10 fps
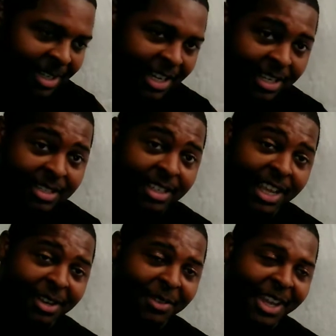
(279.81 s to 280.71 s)
Because a
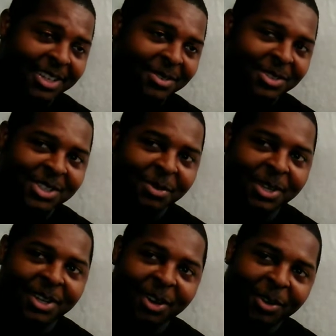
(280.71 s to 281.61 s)
lot of the activities that
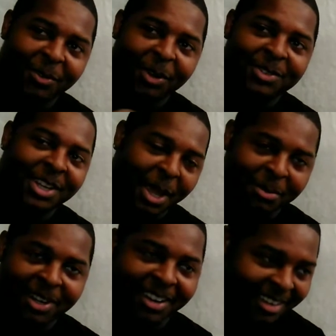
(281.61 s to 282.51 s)
we are involved in
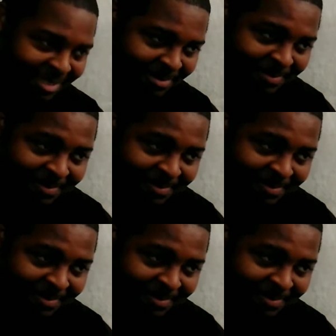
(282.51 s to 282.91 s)
happen at night.